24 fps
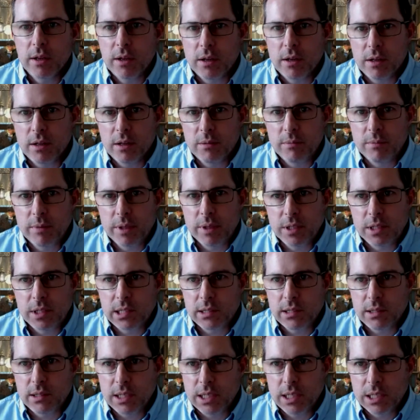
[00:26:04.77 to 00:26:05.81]

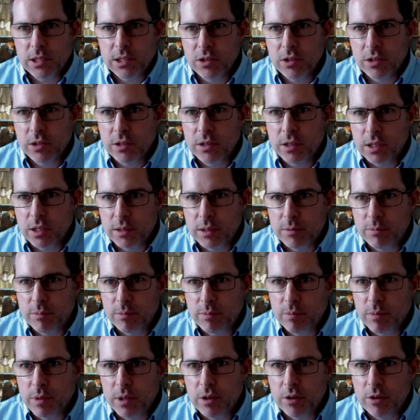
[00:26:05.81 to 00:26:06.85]
it's good to,
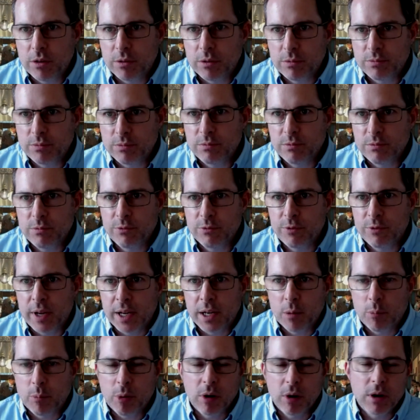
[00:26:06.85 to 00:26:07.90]

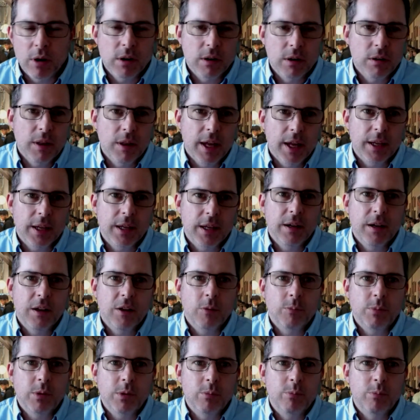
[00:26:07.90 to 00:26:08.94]
find a partner that can
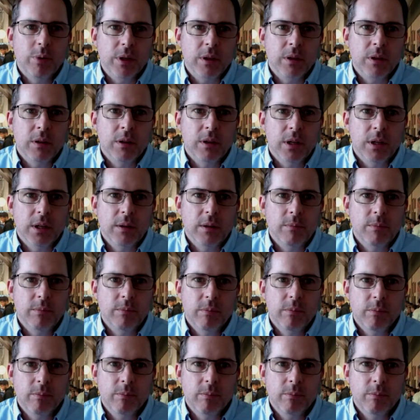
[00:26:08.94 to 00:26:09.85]
help you build a